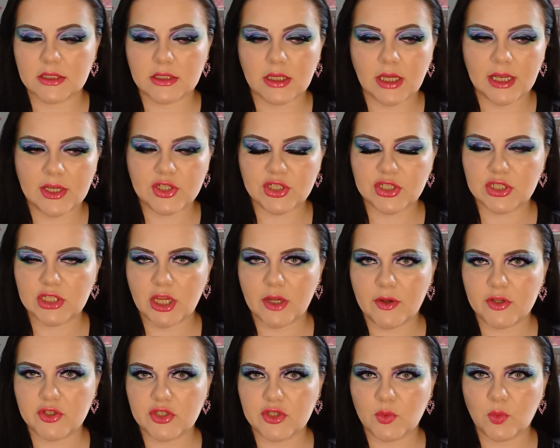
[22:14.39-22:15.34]
As you know, I
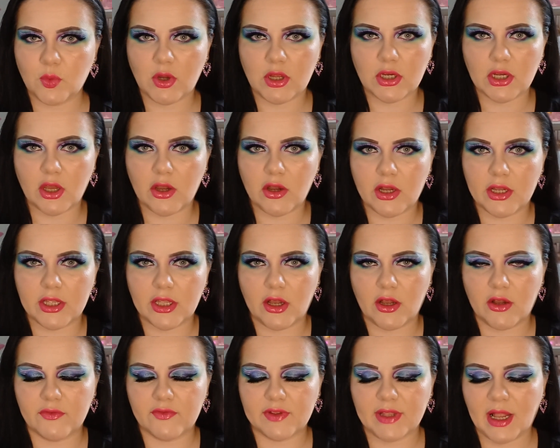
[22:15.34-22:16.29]
do one eye
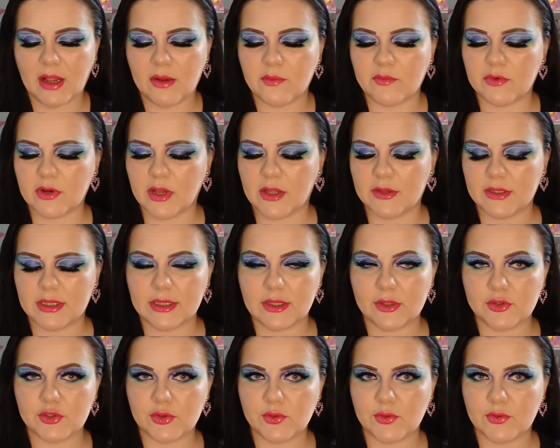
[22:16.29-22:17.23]
off camera and then I
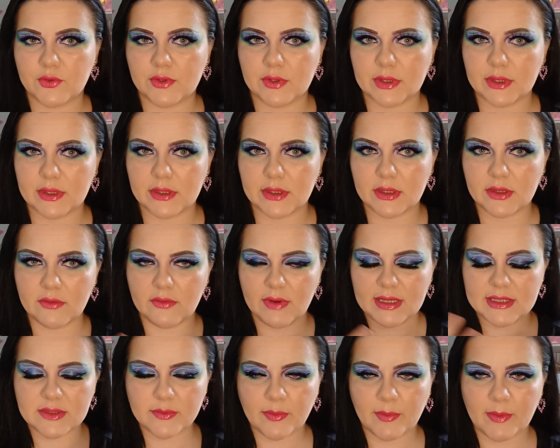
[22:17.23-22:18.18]
do the
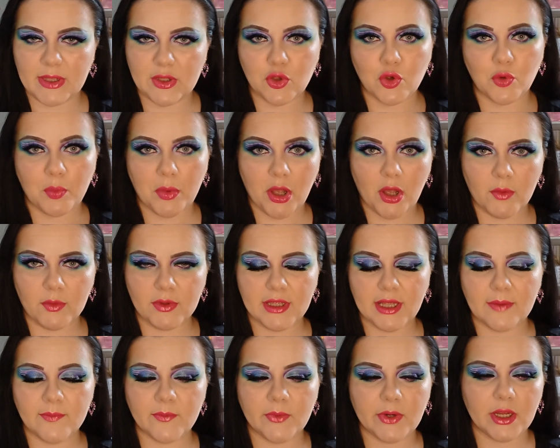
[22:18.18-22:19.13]
rest of my makeup on
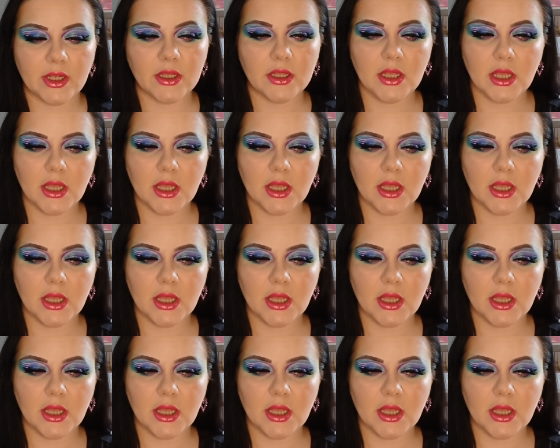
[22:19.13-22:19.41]
camera.